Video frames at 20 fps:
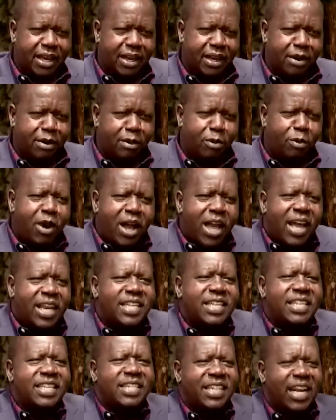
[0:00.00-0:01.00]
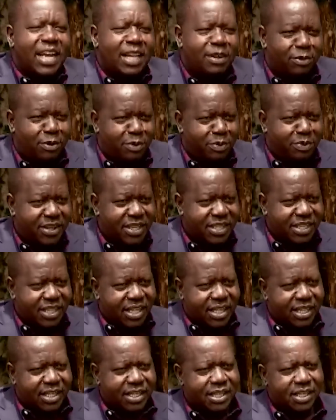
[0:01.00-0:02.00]
why I didn't run for
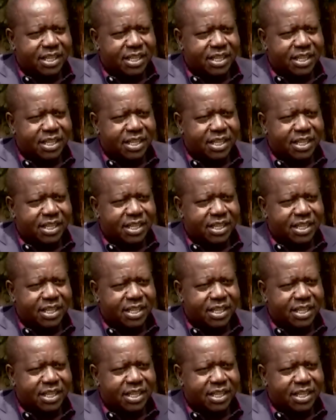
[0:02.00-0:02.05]
president